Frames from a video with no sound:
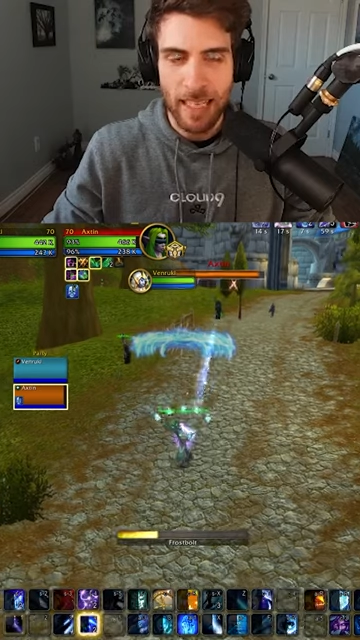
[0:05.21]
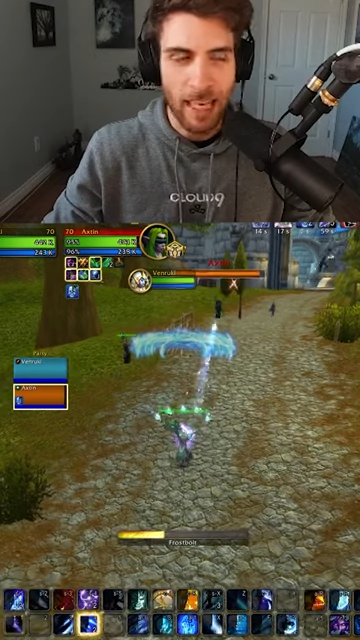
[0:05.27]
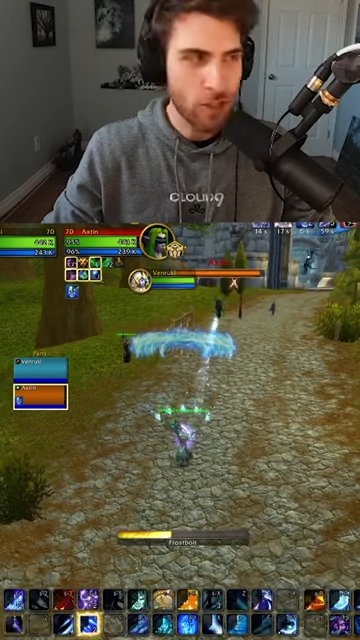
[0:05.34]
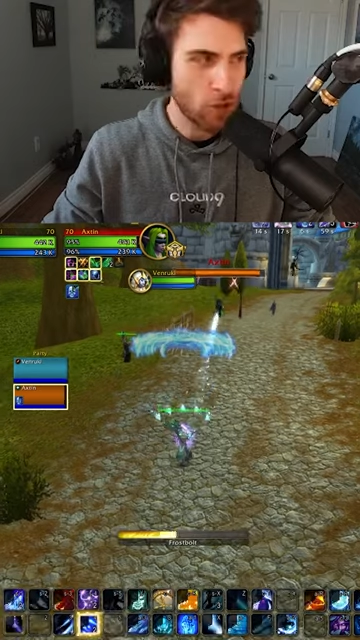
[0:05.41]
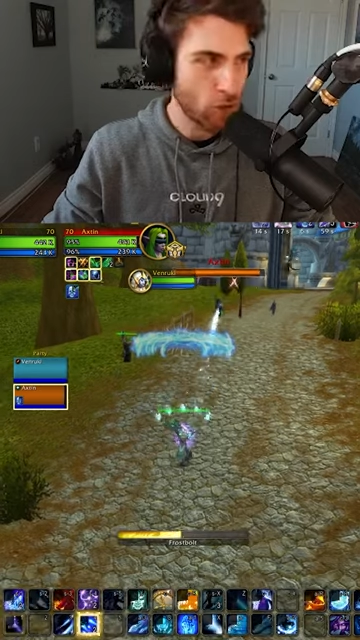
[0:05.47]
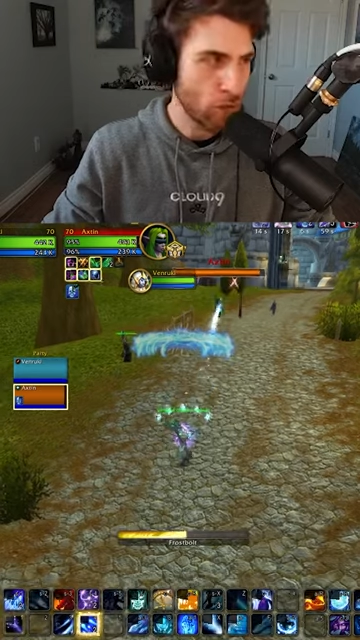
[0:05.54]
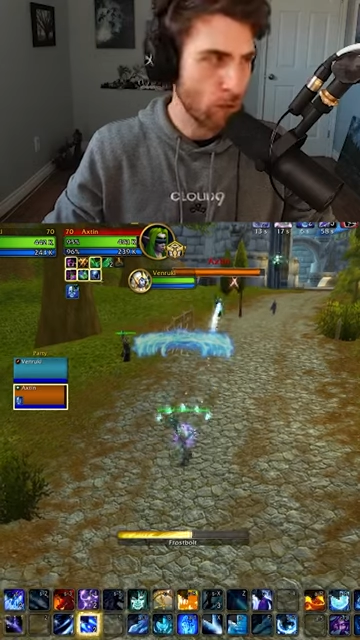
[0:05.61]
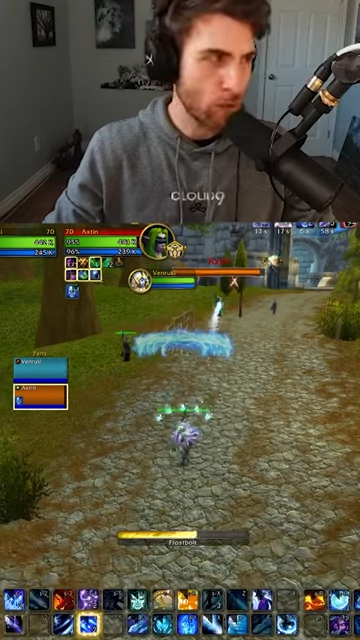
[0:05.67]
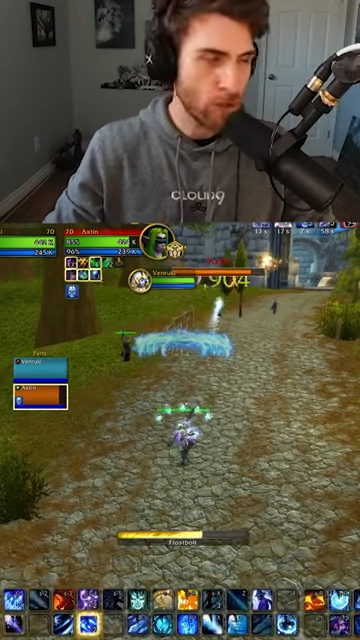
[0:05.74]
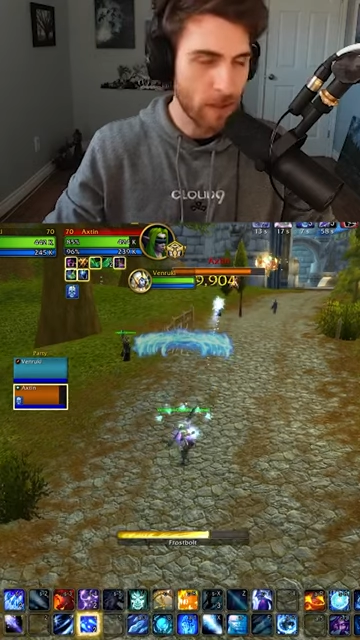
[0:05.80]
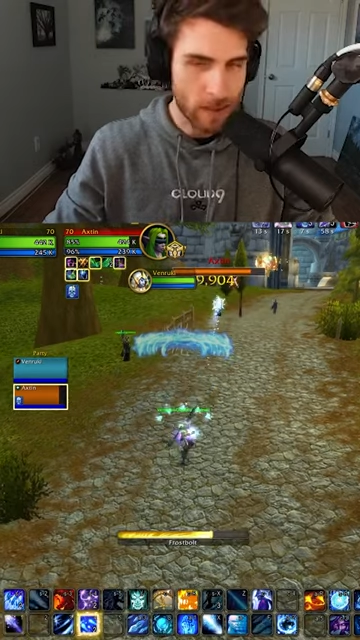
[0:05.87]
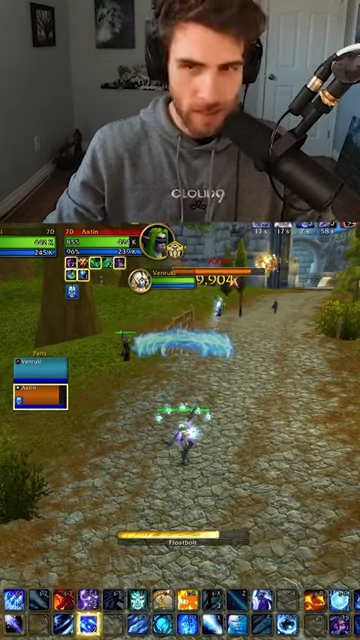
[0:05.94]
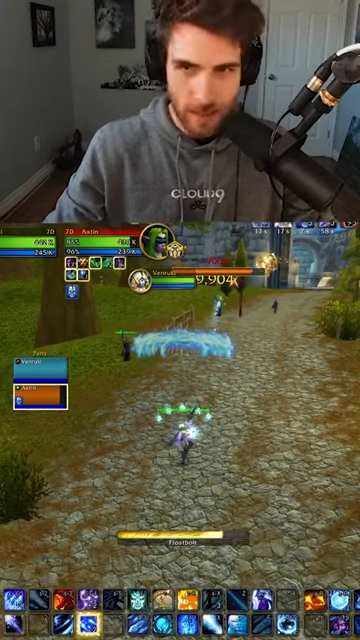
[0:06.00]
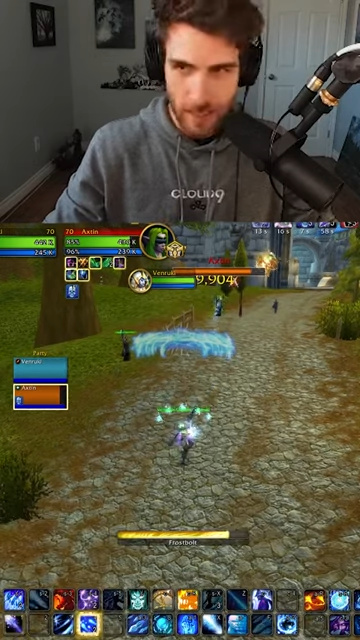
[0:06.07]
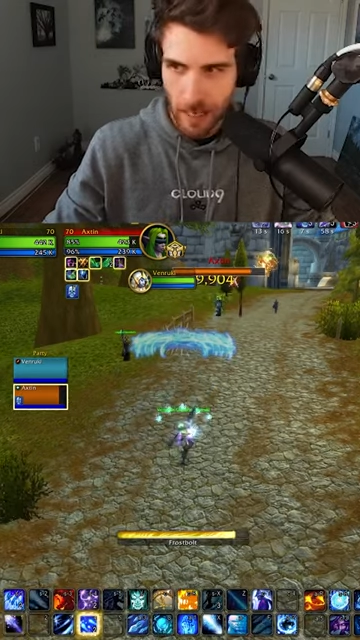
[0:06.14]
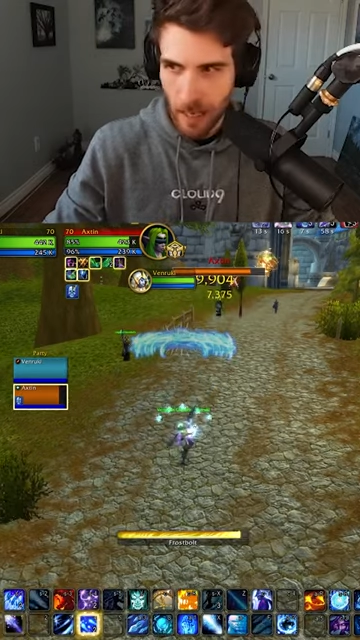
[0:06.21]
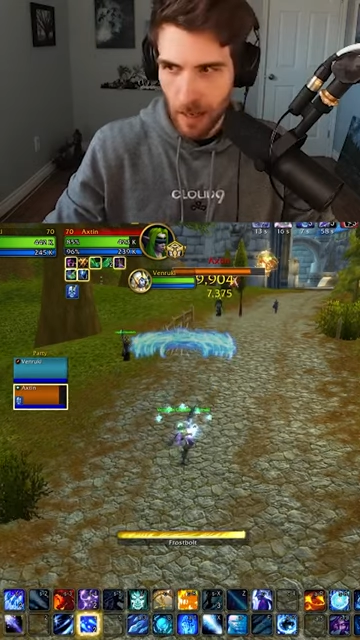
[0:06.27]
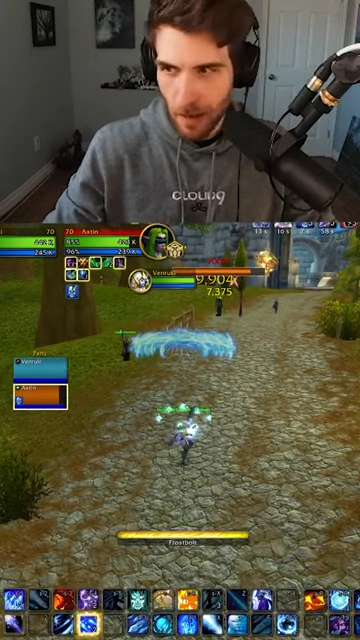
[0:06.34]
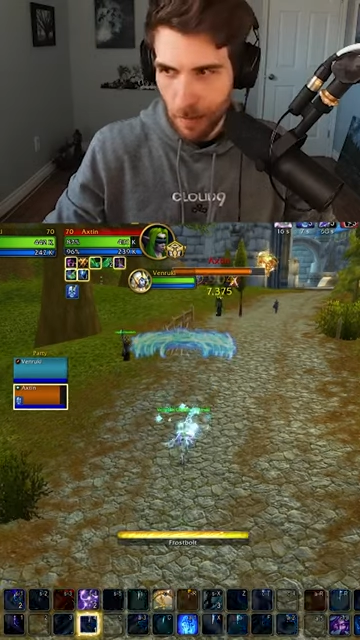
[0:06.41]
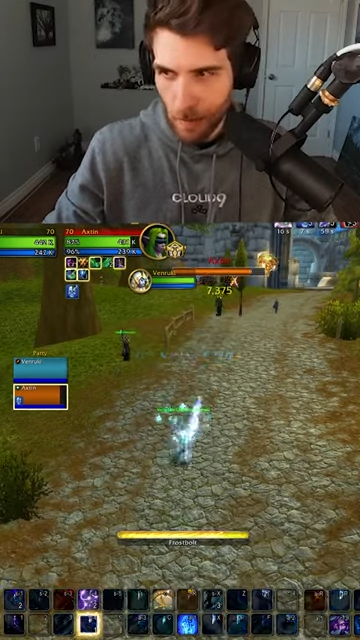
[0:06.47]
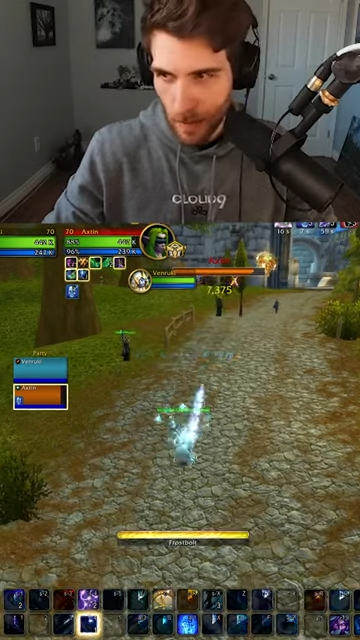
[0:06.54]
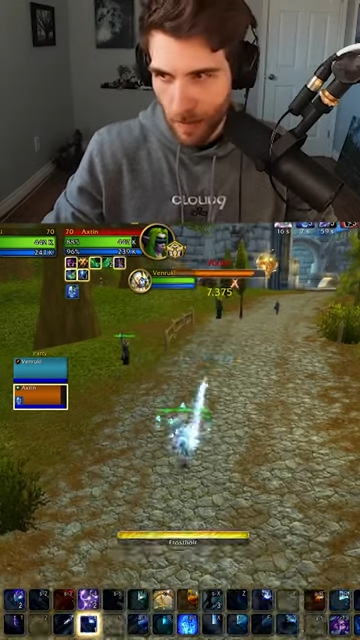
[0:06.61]
Destro and Sub
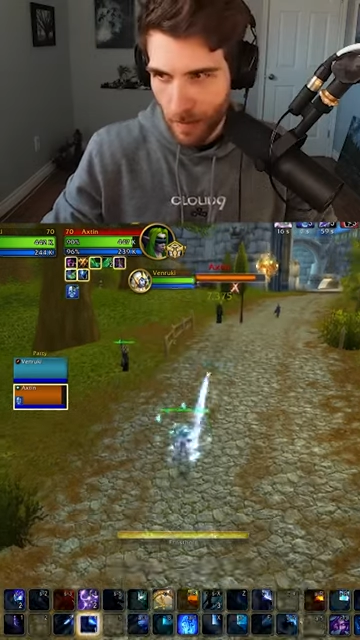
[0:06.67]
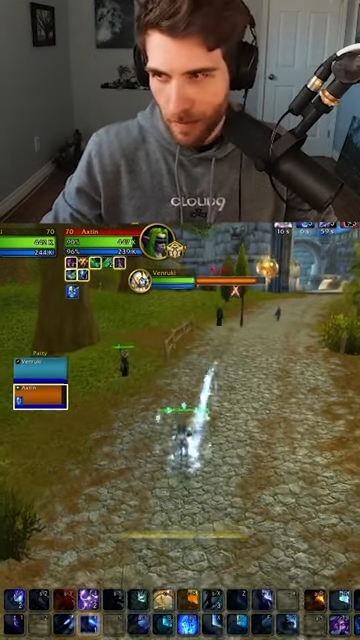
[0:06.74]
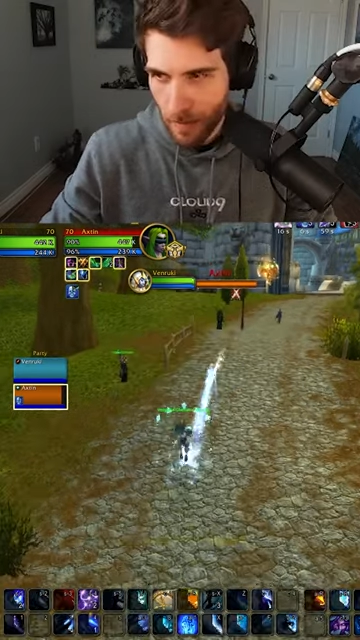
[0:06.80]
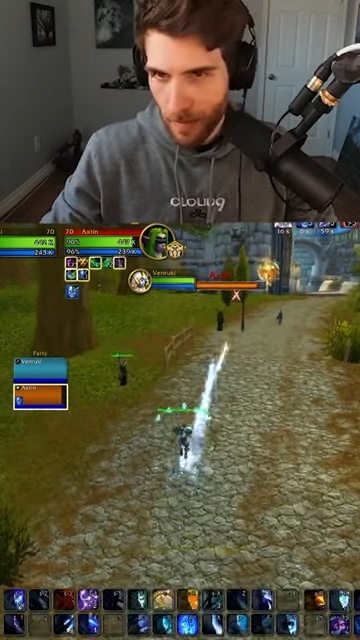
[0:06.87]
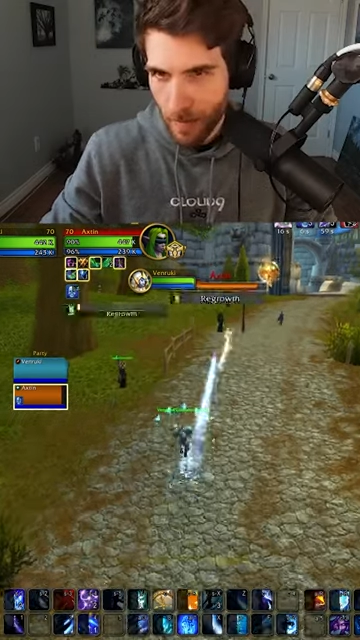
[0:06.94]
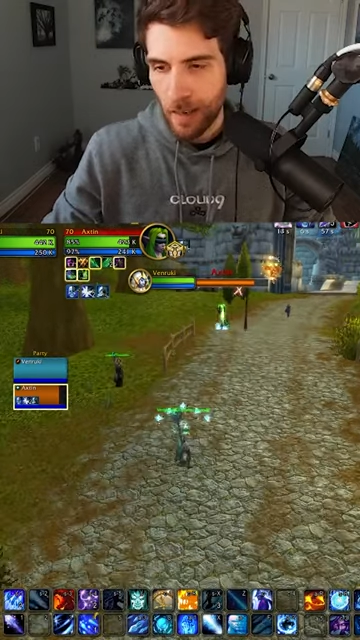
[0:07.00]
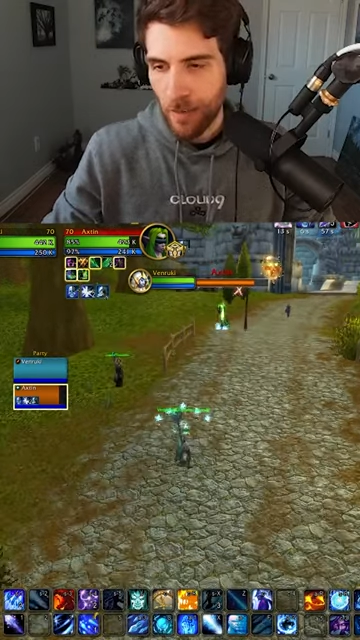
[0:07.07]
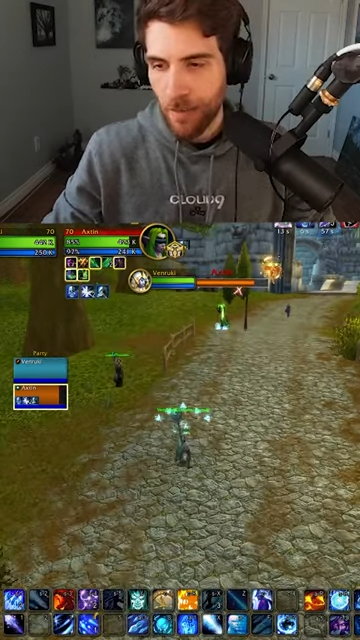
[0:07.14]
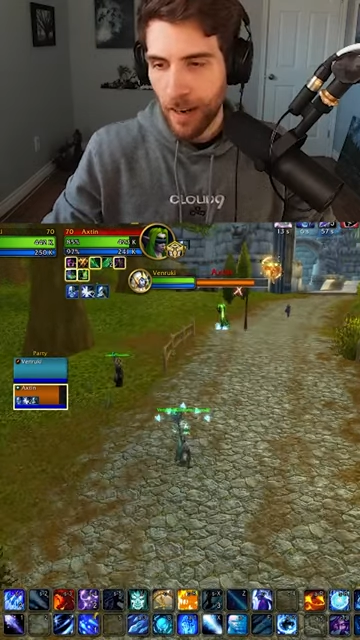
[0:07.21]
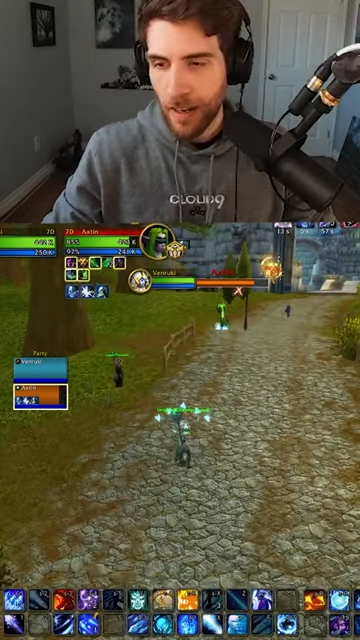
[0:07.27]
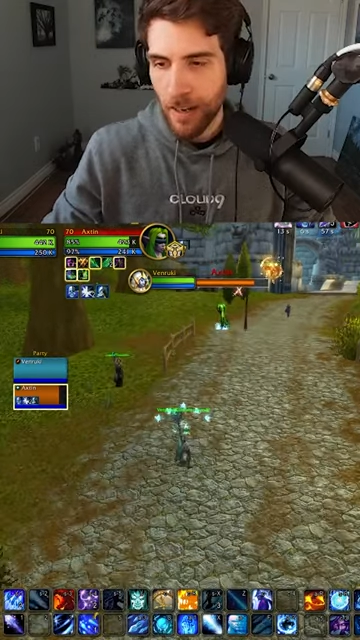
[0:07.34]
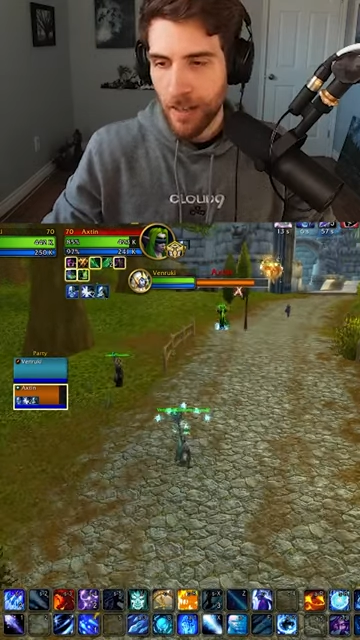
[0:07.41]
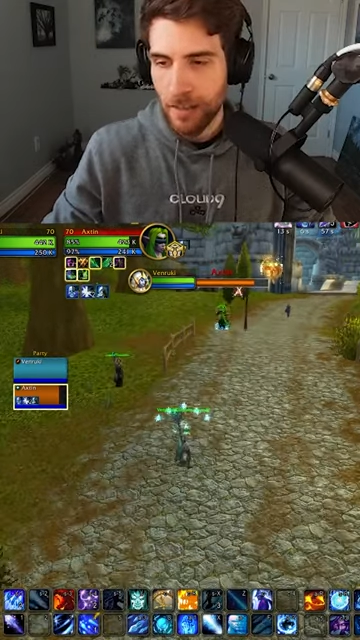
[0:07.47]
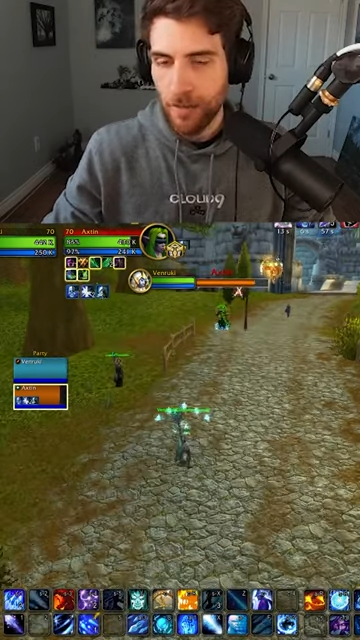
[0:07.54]
and Fire.